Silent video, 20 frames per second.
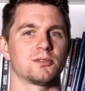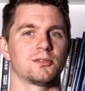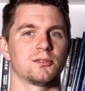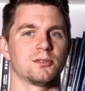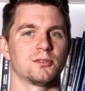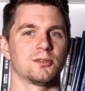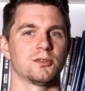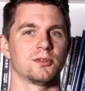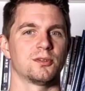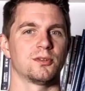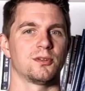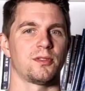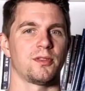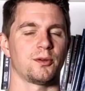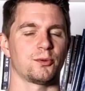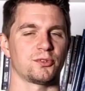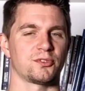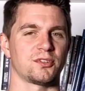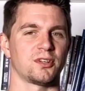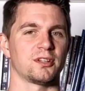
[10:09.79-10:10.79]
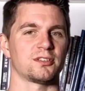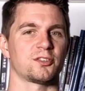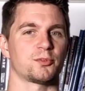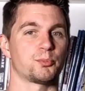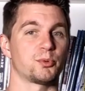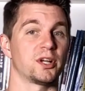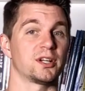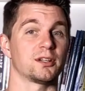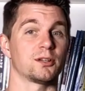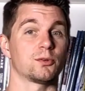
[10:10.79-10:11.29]
They will start
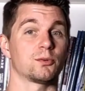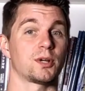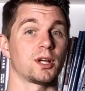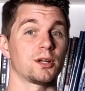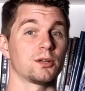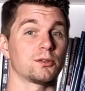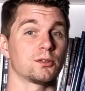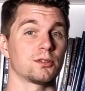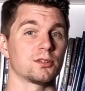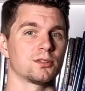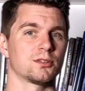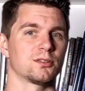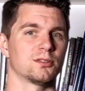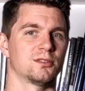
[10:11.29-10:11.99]
spreading around